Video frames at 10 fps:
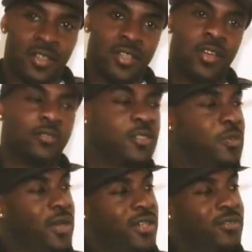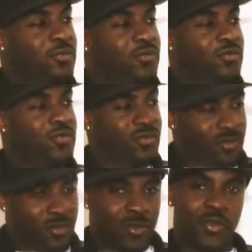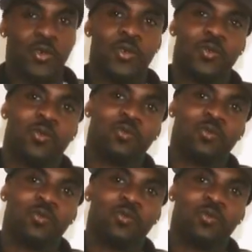Enough respect. Cool.